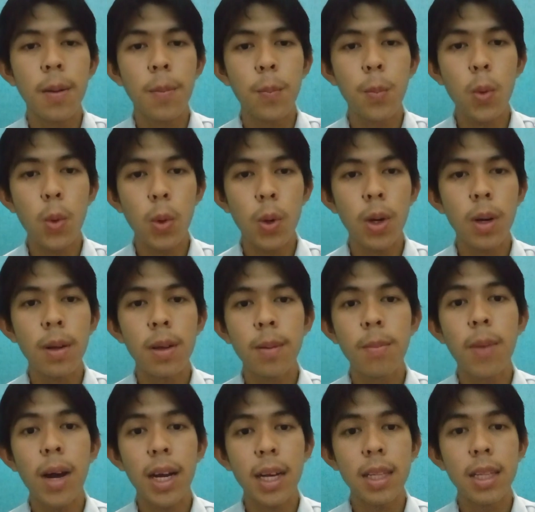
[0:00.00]
poor
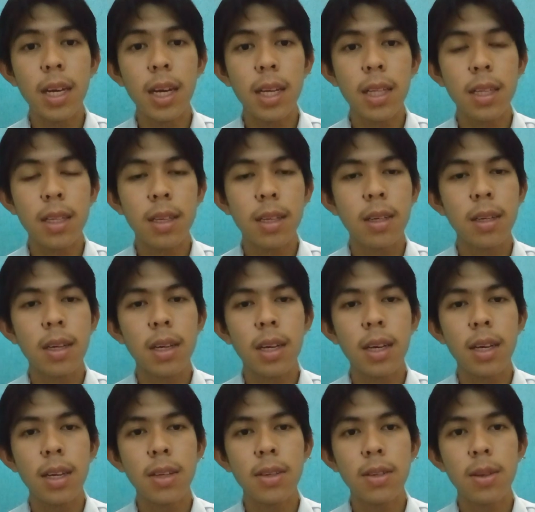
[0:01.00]
back then
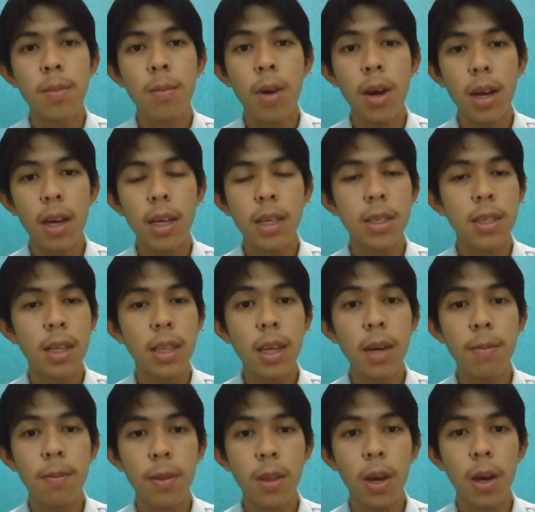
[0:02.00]
is a
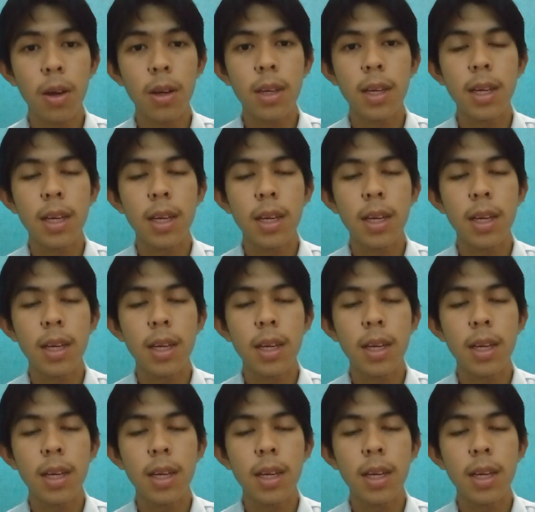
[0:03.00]
diphthong.